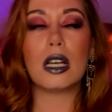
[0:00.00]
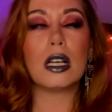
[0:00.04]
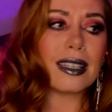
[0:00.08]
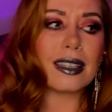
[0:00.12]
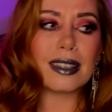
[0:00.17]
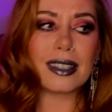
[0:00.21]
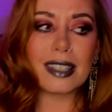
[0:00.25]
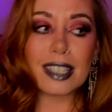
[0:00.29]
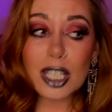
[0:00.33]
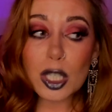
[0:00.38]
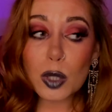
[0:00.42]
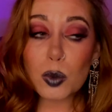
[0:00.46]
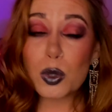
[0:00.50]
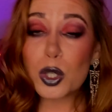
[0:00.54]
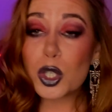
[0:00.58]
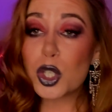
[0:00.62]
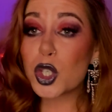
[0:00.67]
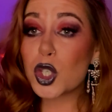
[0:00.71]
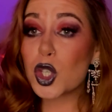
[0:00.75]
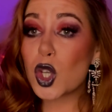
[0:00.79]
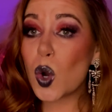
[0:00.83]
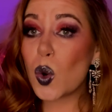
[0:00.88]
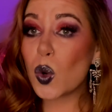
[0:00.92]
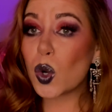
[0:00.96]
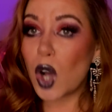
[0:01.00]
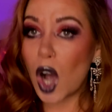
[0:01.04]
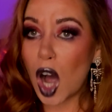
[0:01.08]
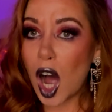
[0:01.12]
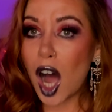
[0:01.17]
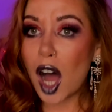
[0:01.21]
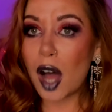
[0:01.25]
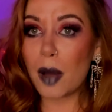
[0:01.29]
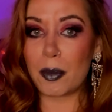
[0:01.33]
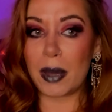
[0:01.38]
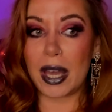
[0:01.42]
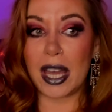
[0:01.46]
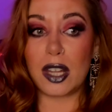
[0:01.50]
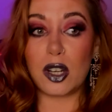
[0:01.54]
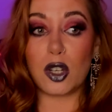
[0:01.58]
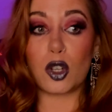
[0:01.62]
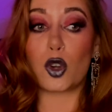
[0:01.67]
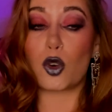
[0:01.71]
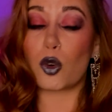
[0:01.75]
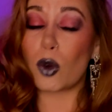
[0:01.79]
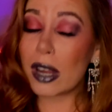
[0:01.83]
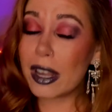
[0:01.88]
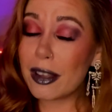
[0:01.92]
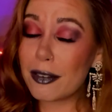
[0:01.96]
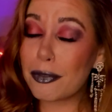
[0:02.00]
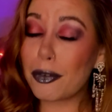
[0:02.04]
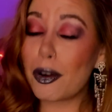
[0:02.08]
This was so common. Grave